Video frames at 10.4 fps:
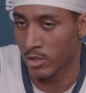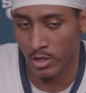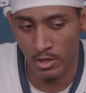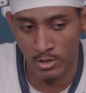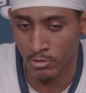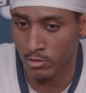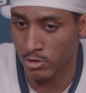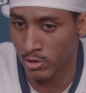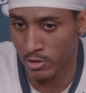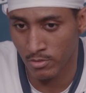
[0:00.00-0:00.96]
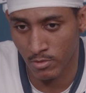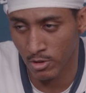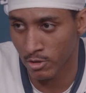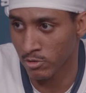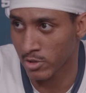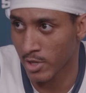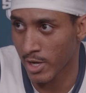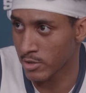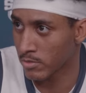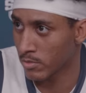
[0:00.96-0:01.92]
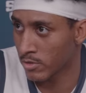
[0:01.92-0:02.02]
Yeah, it was just one of those
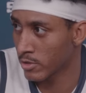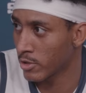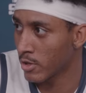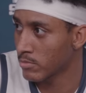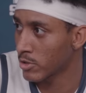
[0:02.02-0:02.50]
nights where, you know,